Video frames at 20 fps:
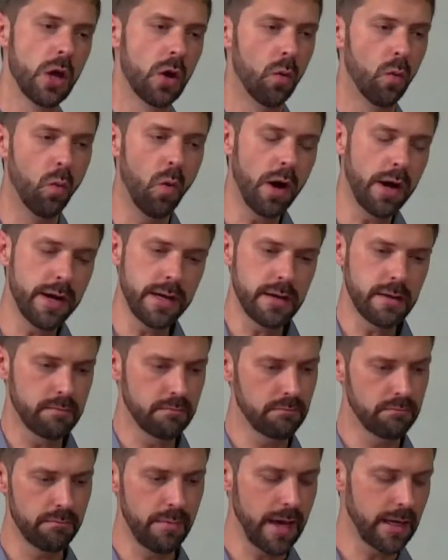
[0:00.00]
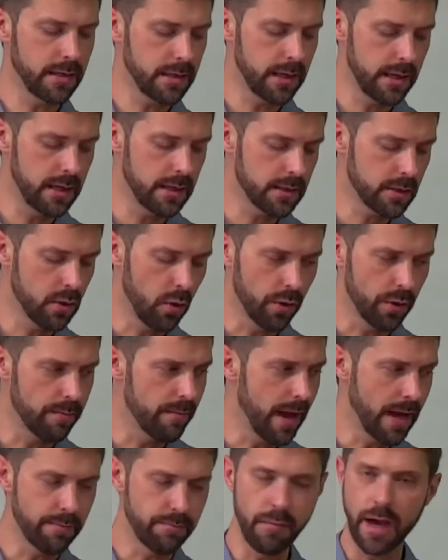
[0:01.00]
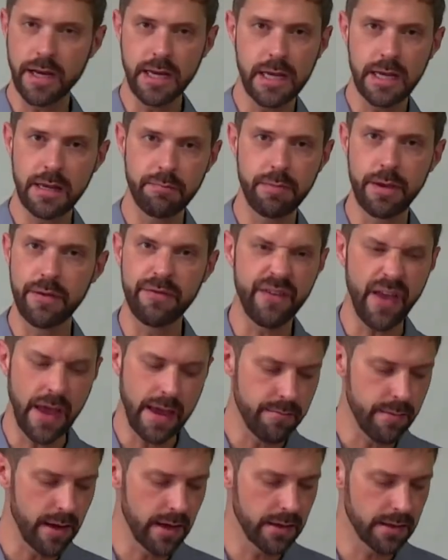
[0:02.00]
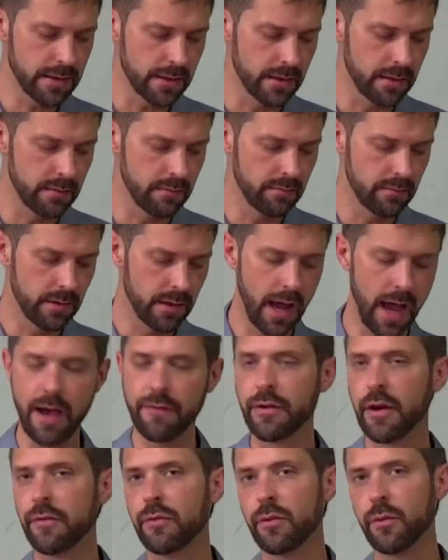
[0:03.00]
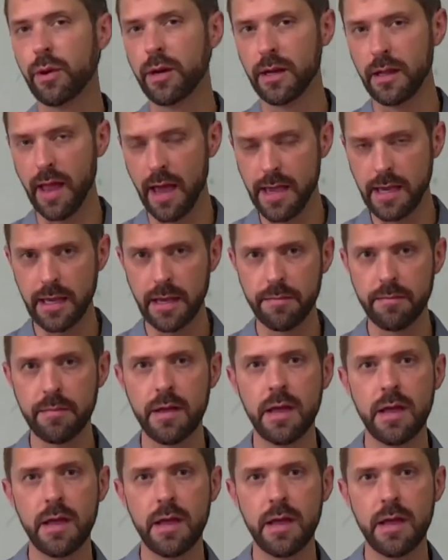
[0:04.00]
One makes it his goal to make money and be famous and have everyone like him.